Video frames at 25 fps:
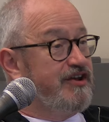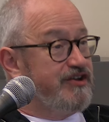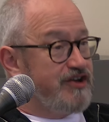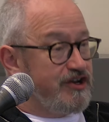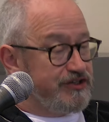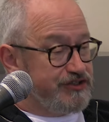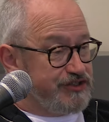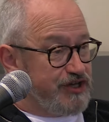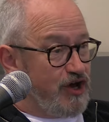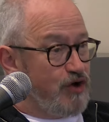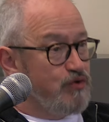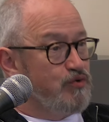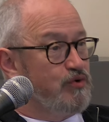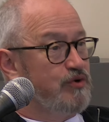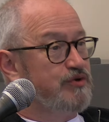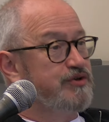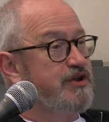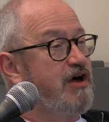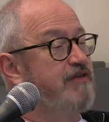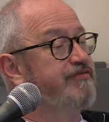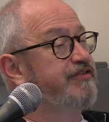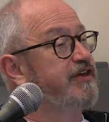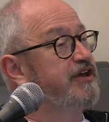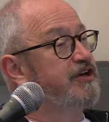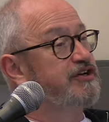a total
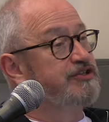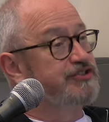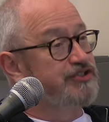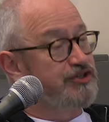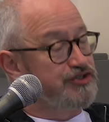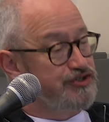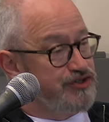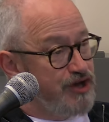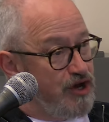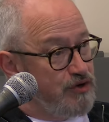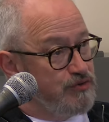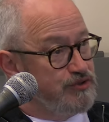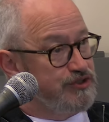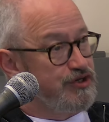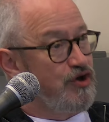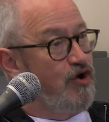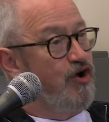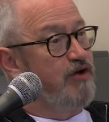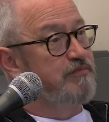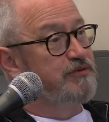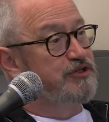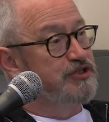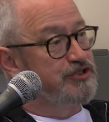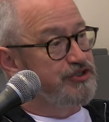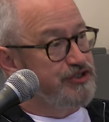nothing, because there's no
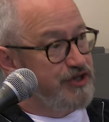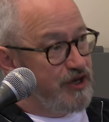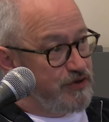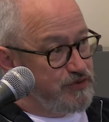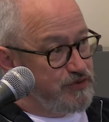time and there's